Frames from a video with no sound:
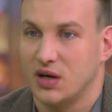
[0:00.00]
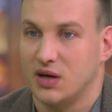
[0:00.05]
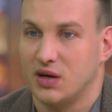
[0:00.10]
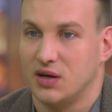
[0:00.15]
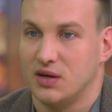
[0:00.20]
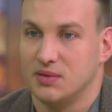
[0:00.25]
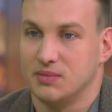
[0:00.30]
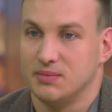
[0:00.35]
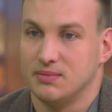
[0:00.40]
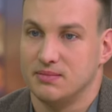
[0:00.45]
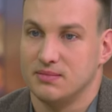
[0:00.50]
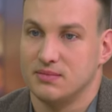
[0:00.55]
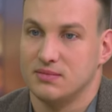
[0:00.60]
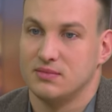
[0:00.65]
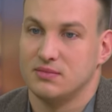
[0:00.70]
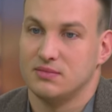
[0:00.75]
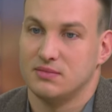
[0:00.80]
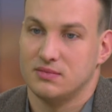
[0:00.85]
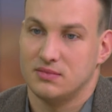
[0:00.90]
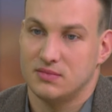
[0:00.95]
Um,
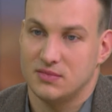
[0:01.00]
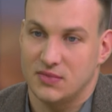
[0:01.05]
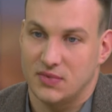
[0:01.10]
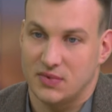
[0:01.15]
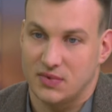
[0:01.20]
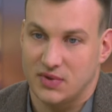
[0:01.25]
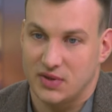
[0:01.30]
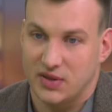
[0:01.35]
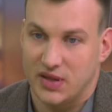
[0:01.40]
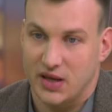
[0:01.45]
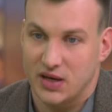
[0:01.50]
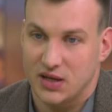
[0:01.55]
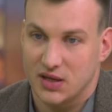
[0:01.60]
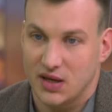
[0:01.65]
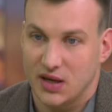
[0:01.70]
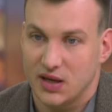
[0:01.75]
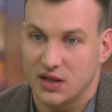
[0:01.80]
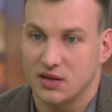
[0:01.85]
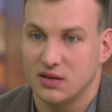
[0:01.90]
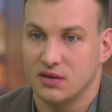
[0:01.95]
then
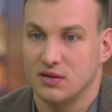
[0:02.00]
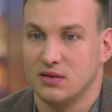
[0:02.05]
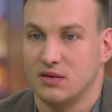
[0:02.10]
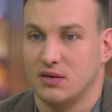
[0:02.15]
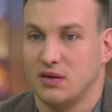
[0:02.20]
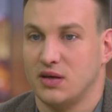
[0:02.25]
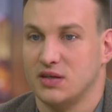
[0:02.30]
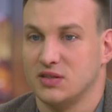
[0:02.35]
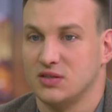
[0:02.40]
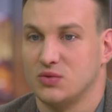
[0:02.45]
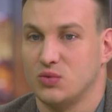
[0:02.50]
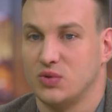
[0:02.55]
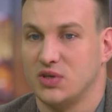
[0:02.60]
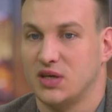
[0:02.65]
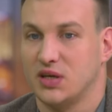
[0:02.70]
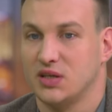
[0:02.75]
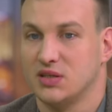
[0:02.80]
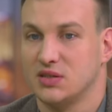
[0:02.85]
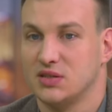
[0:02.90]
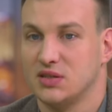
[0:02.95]
again, as we can